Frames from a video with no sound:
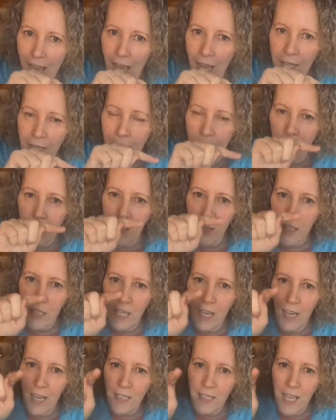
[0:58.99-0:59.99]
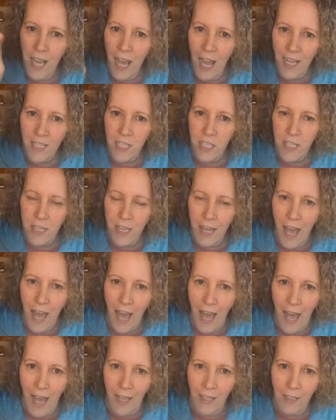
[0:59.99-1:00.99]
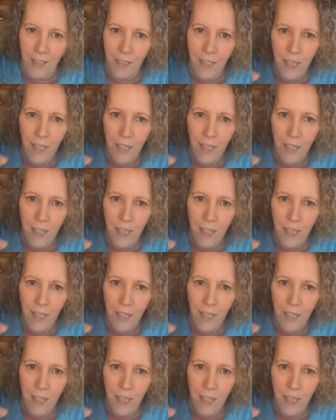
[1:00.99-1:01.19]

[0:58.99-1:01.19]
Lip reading: and they attached that